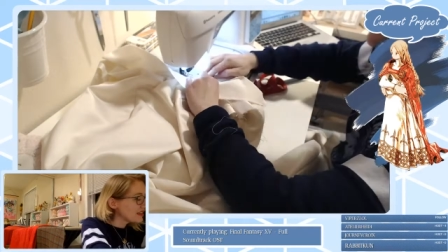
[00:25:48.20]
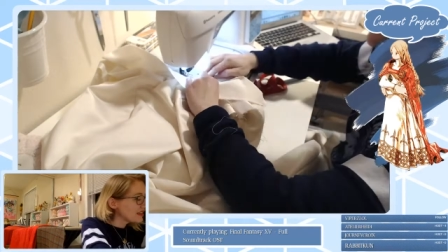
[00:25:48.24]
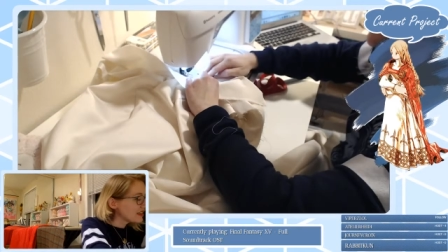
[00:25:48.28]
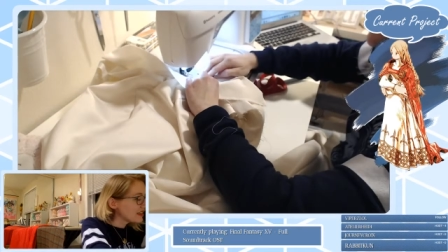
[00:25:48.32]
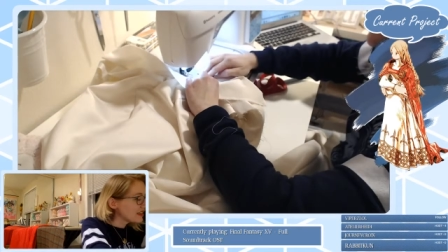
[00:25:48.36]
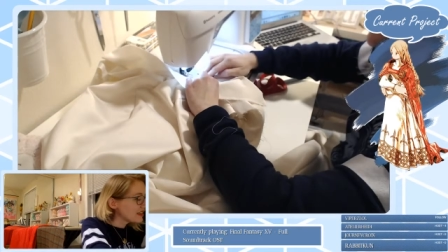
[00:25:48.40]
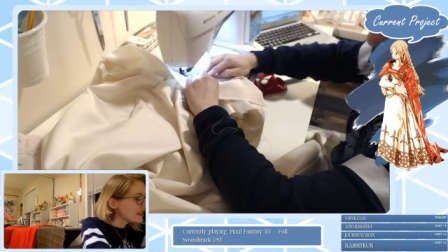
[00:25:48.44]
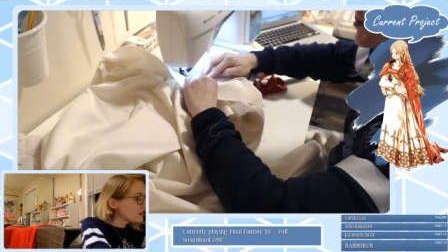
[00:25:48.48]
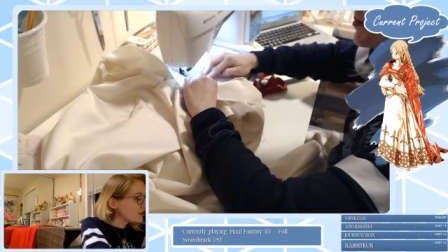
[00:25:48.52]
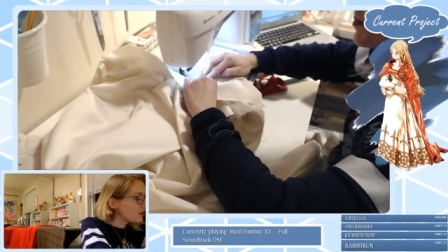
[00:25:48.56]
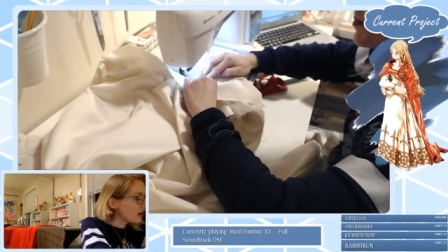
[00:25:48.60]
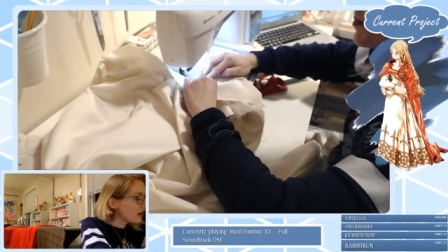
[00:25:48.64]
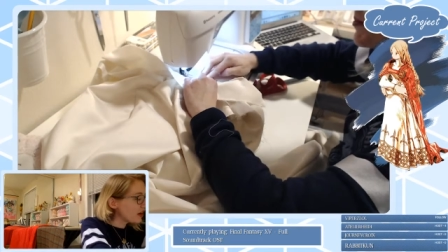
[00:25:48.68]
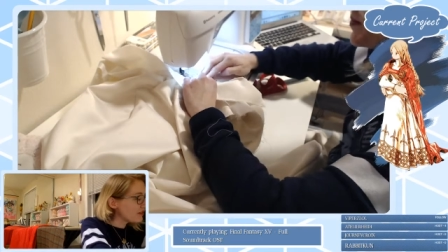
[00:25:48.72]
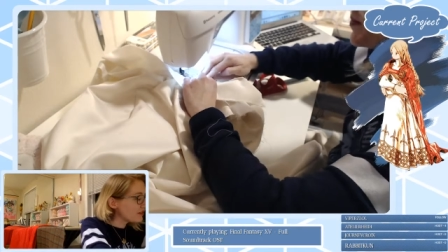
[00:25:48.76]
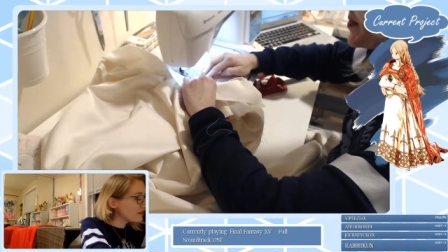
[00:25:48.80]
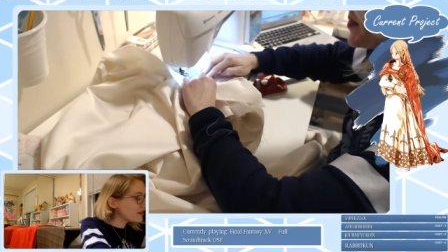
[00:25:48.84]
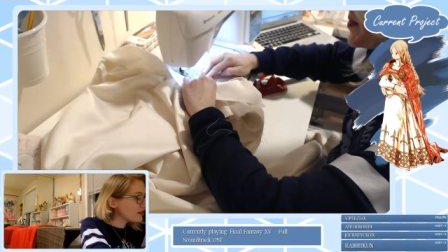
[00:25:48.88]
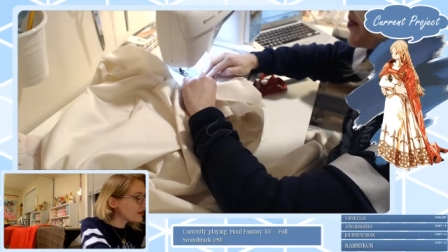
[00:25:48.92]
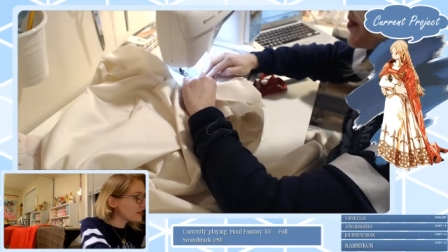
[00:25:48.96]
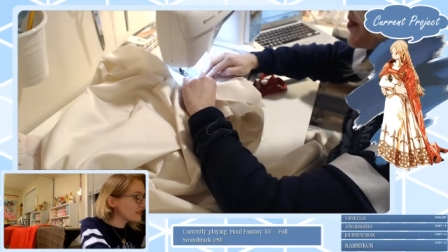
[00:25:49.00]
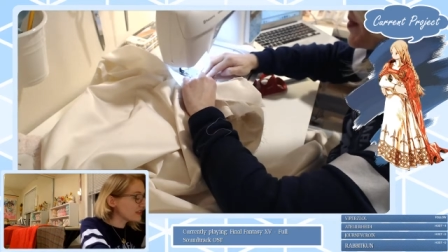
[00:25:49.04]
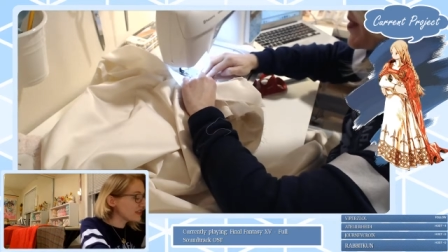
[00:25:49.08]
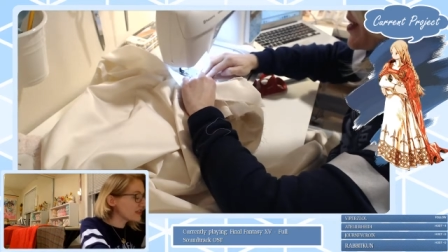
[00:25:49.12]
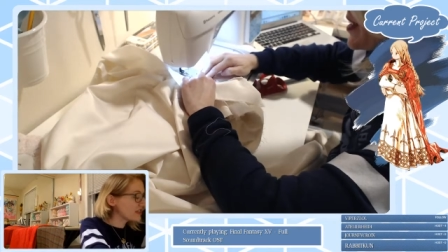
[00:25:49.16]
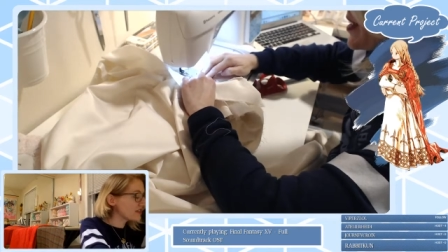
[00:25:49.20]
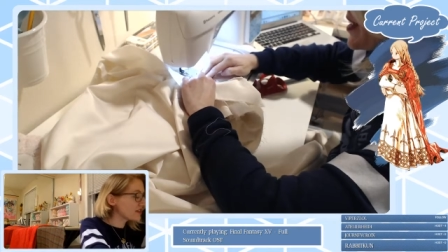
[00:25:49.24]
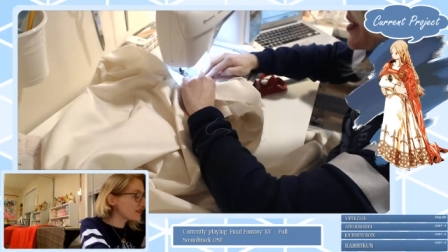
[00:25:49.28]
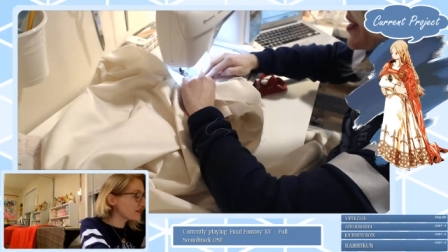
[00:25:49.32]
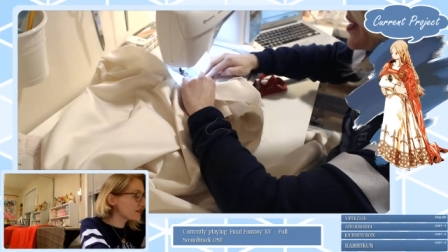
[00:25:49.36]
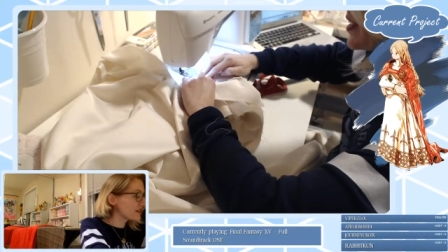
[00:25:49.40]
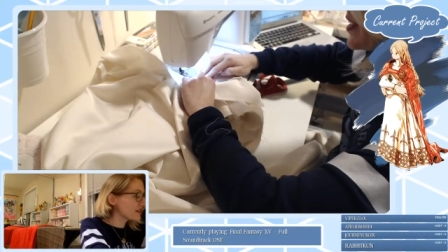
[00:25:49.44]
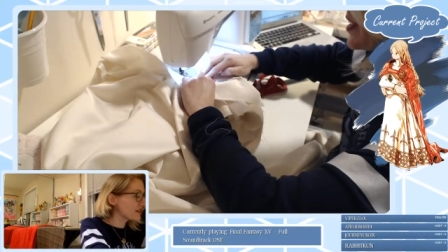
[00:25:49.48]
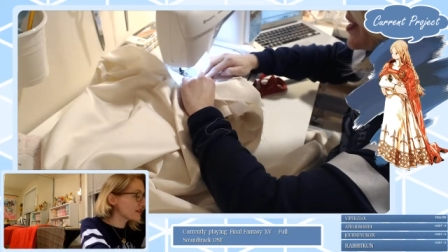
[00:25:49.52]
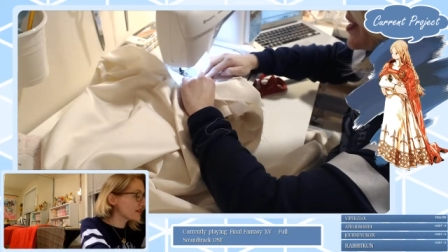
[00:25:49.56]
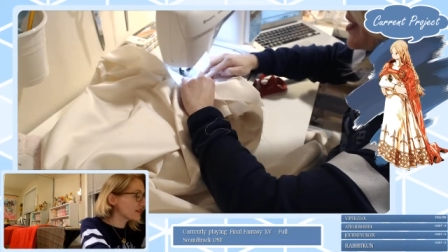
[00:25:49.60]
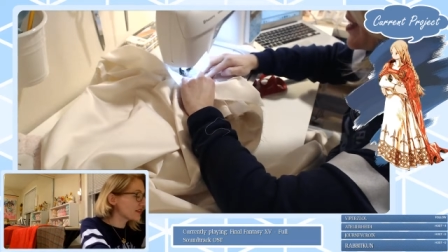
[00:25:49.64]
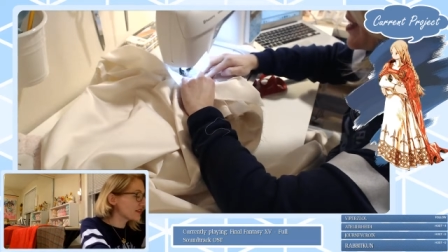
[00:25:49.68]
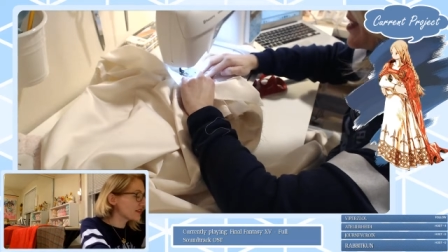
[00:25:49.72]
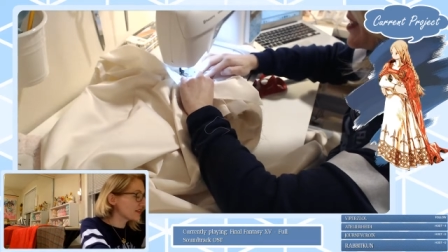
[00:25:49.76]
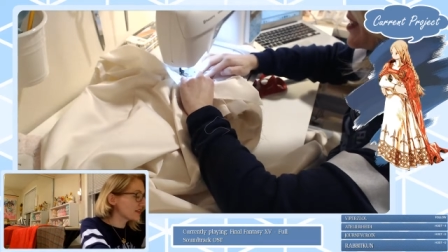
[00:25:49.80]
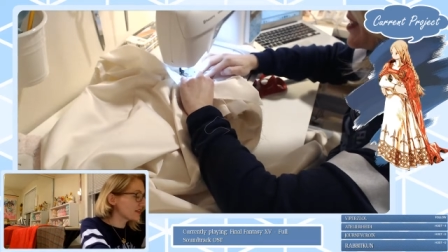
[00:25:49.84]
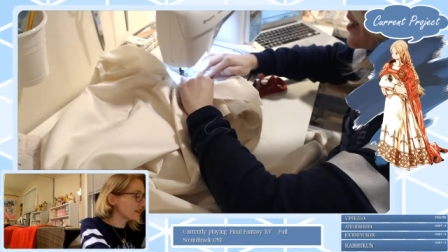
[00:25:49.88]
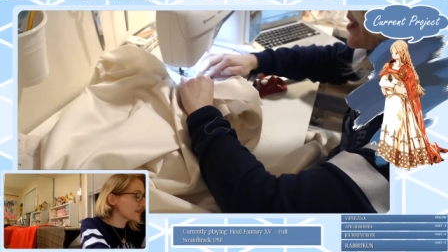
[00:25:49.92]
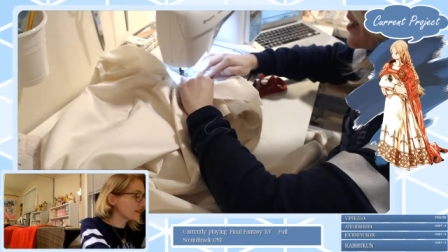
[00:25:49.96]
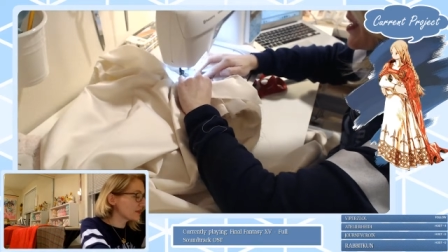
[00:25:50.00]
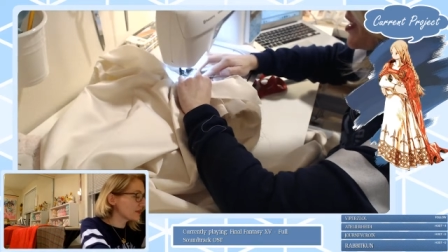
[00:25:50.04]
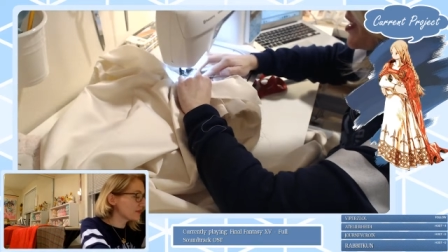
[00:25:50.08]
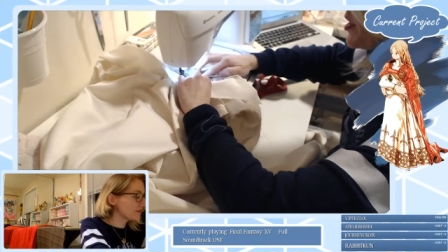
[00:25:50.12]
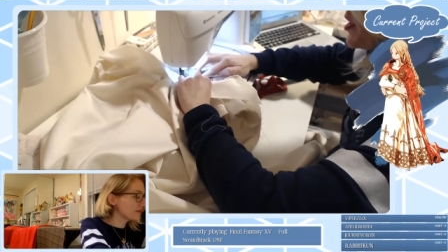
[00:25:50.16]
do you have a? Is there a
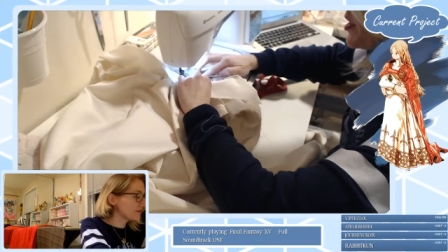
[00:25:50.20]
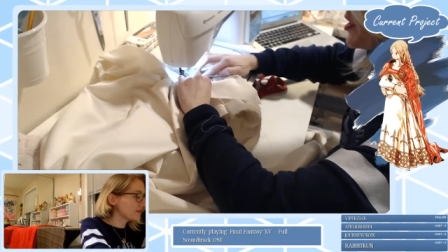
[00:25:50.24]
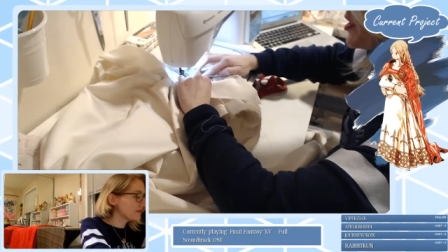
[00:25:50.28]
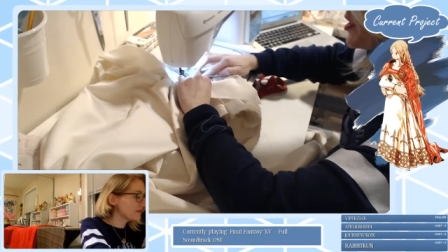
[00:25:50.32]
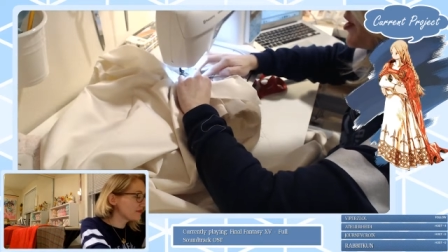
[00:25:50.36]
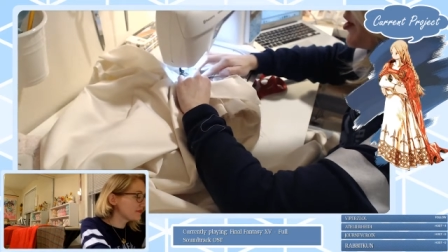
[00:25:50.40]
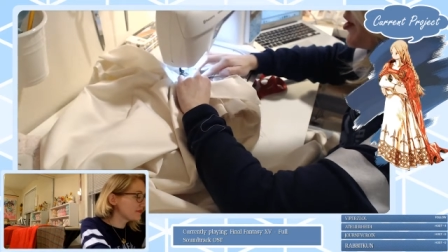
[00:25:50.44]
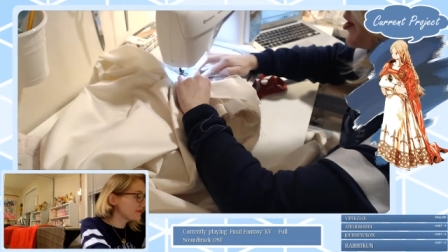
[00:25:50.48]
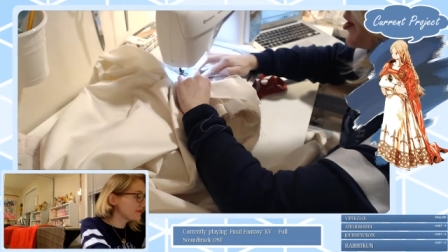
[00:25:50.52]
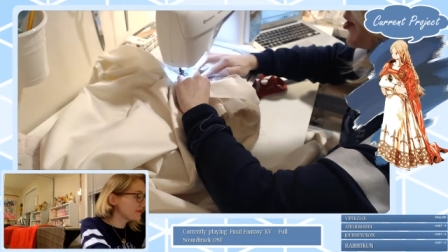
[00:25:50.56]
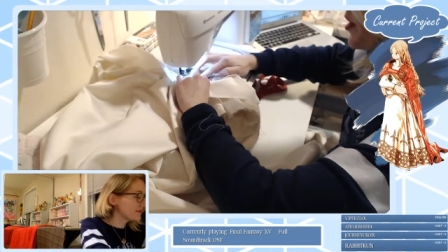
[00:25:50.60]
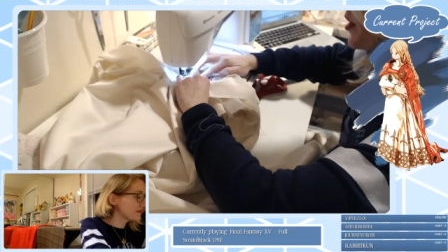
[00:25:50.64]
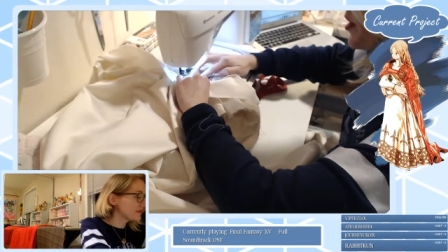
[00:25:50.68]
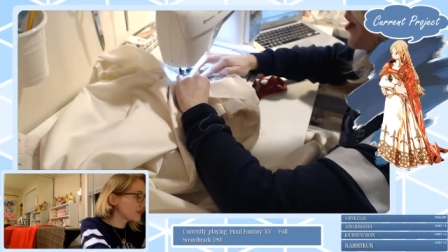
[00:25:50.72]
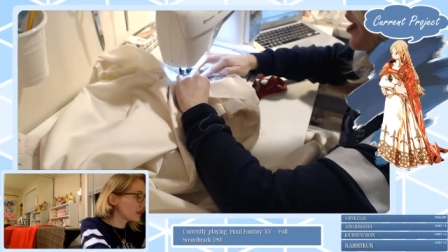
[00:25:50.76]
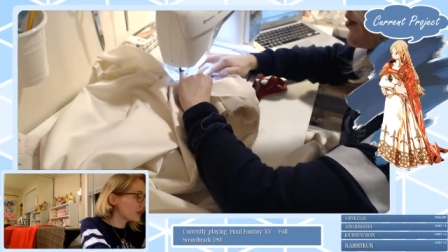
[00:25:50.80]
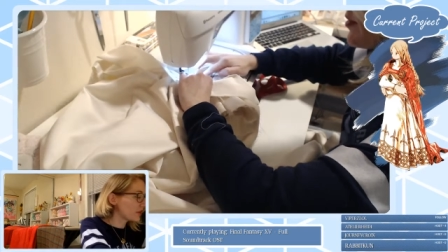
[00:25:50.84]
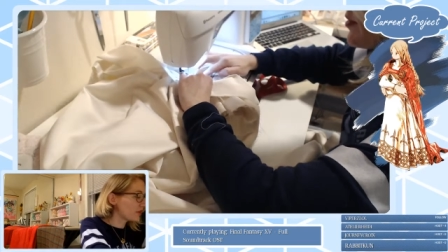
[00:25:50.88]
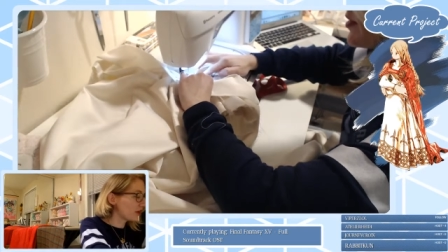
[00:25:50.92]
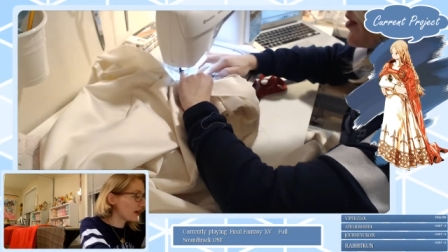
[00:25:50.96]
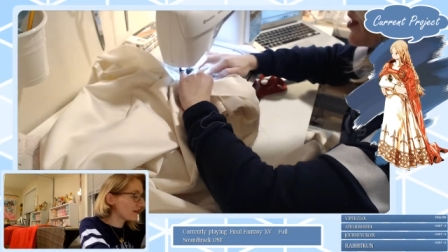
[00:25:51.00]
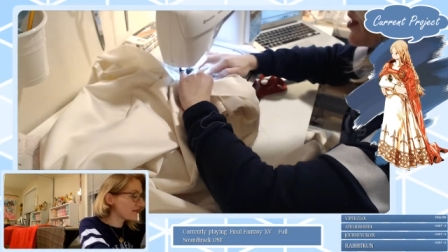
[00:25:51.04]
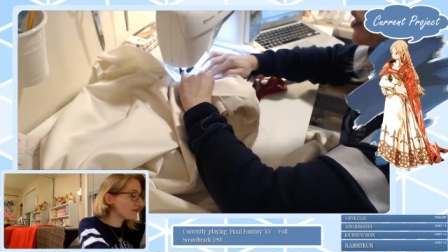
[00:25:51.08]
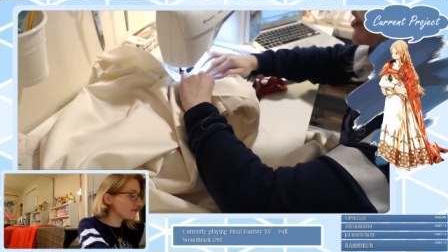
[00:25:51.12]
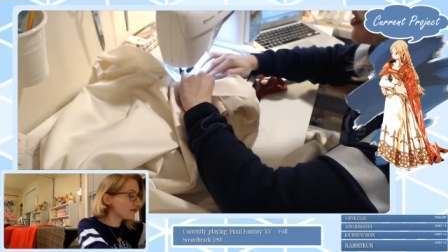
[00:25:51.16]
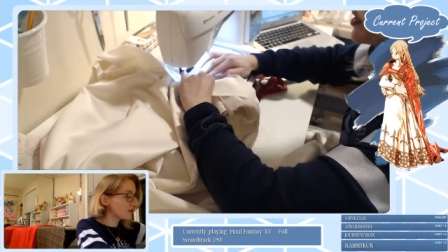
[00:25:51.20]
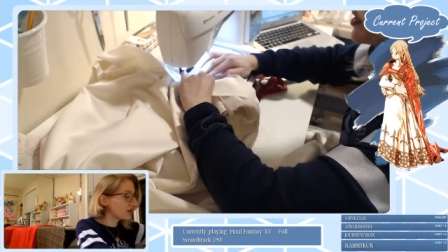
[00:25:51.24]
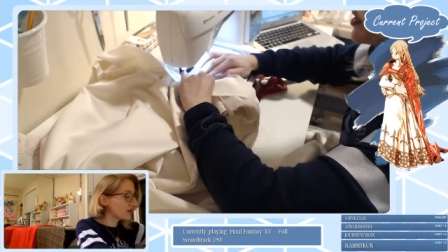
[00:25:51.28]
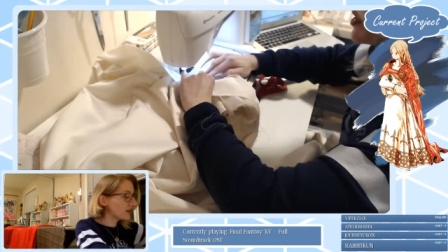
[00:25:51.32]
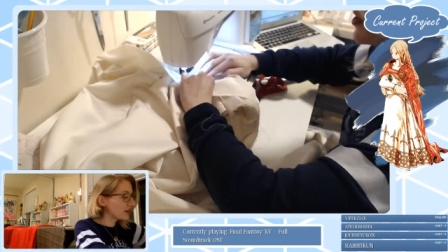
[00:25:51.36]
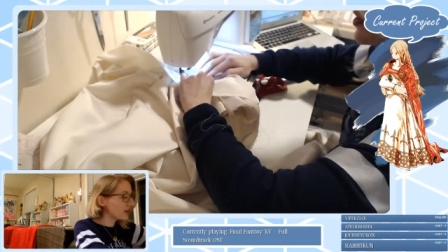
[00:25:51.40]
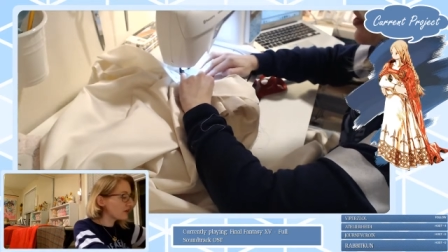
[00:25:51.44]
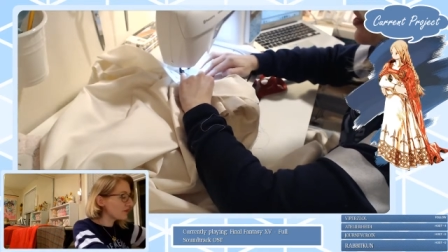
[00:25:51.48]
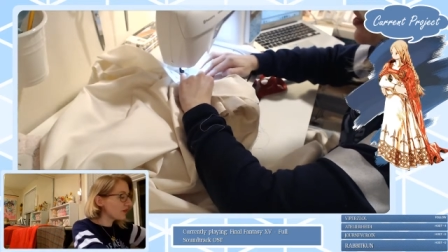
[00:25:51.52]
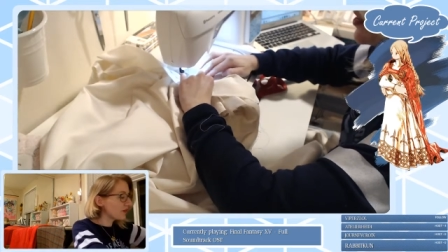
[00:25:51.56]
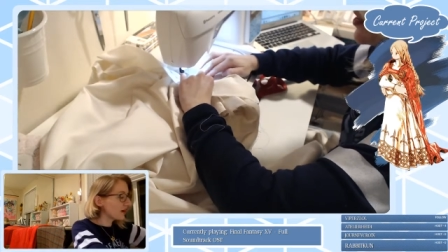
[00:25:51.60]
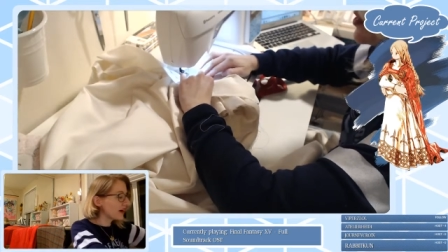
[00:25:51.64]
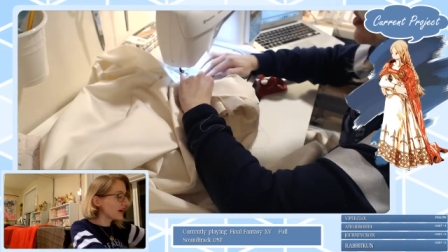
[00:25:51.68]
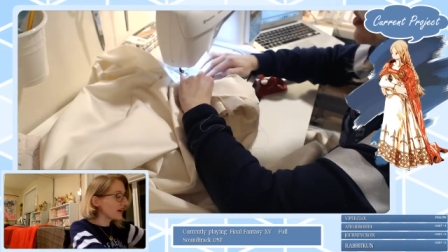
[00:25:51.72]
um, a craft store nearby?